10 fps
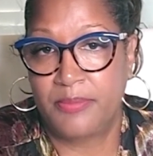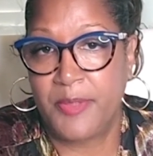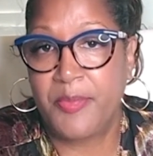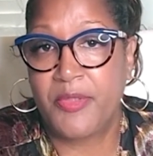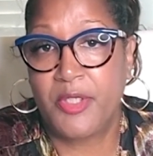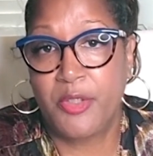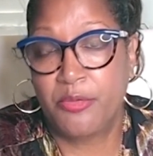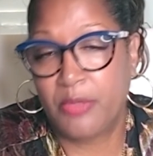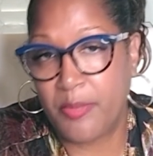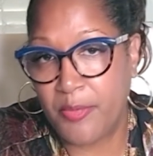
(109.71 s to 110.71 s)
people that he
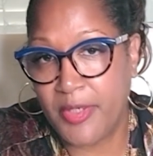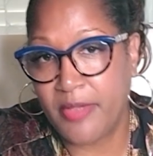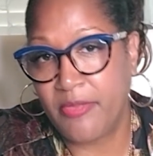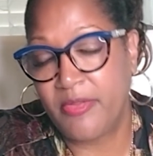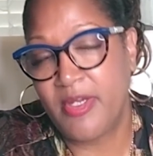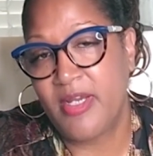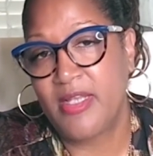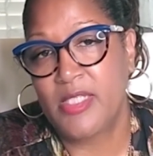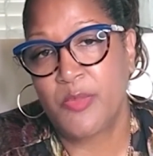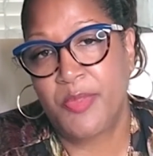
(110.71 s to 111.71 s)
grew up with.
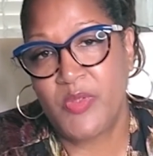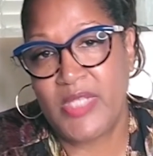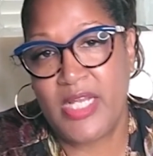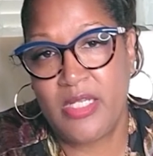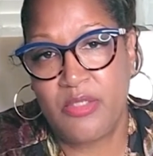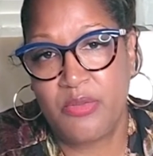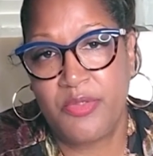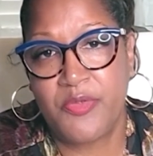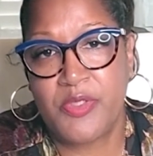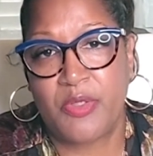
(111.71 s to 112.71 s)
So Bill's 82
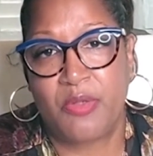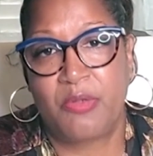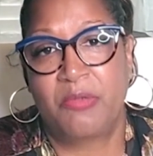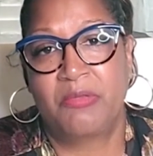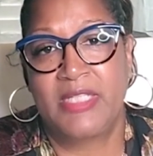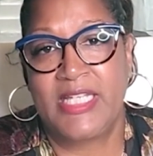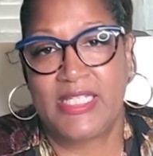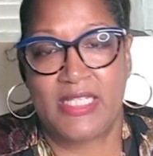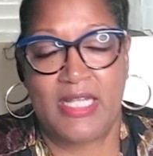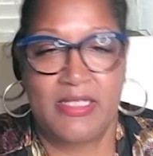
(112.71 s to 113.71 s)
years old. He
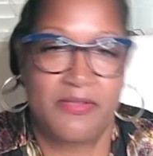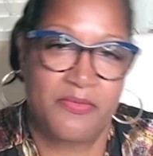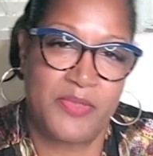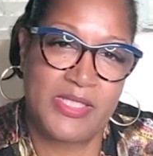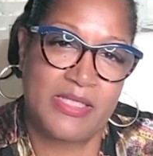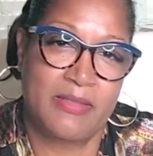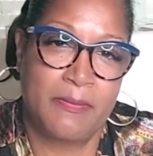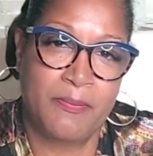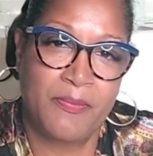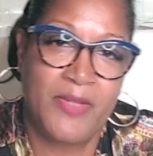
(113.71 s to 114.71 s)
has lots of
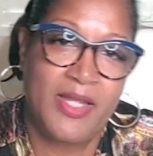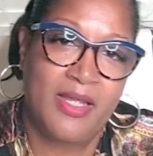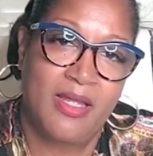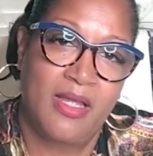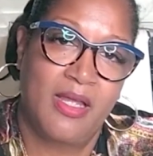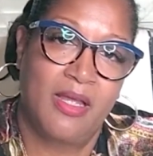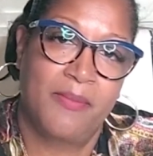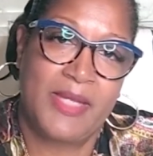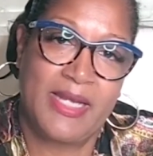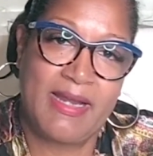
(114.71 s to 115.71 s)
wisdom.
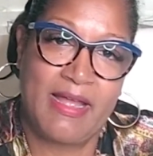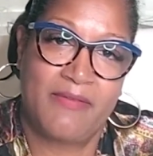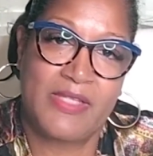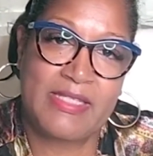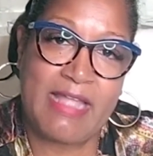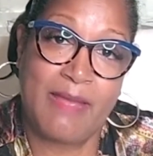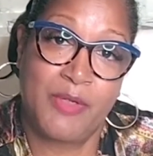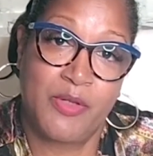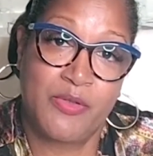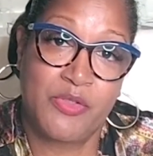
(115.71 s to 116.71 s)
May not have the
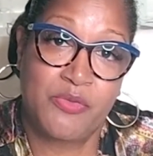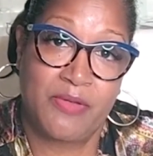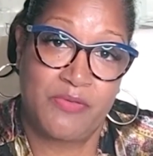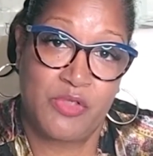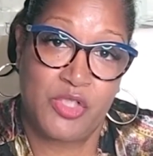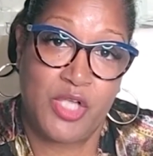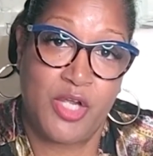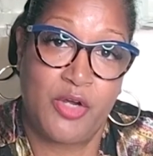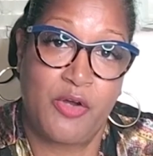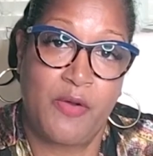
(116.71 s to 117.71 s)
stamina or the strength to
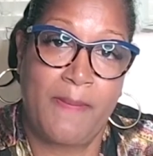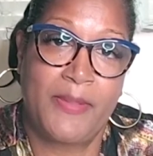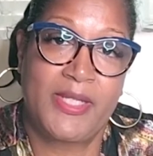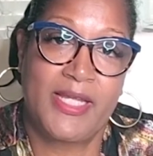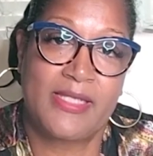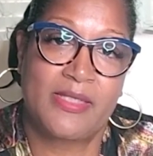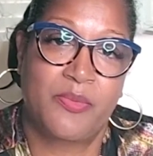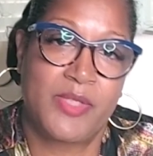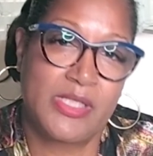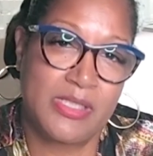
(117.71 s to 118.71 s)
share, but he has the
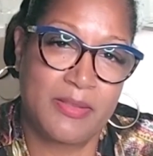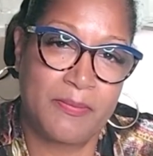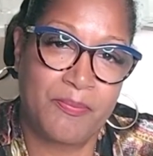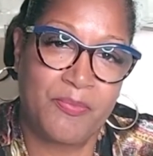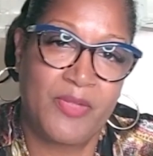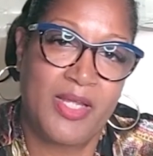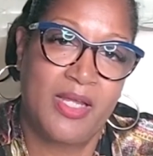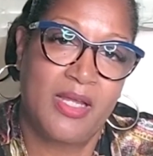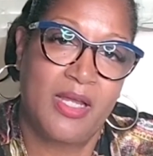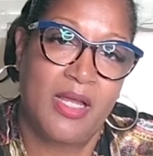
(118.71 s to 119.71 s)
wisdom,
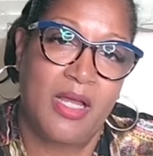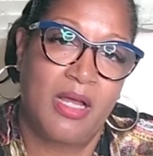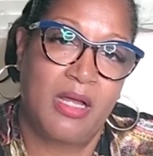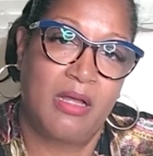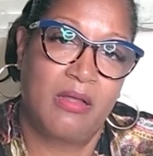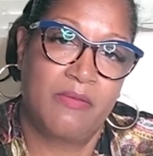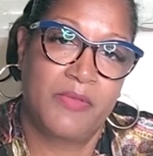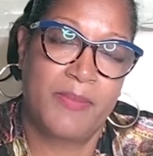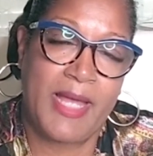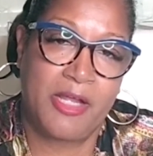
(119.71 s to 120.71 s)

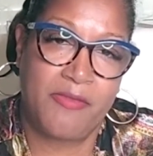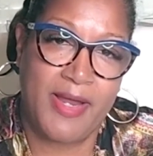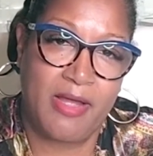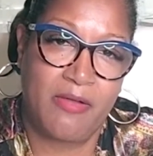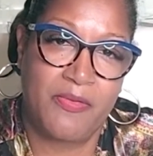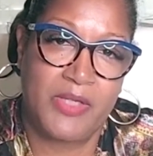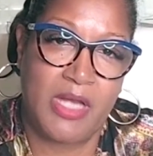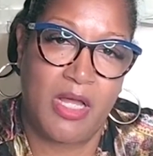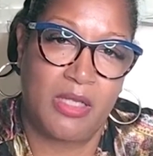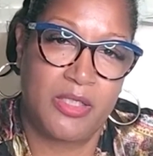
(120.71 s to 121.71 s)
the background, the
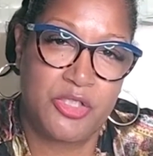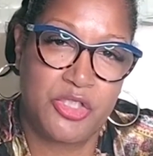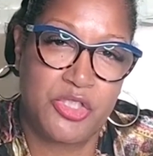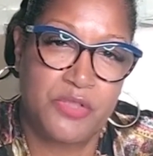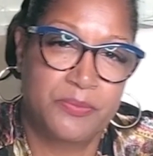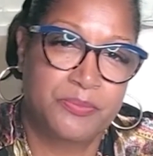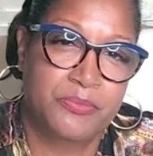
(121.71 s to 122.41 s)
knowledge,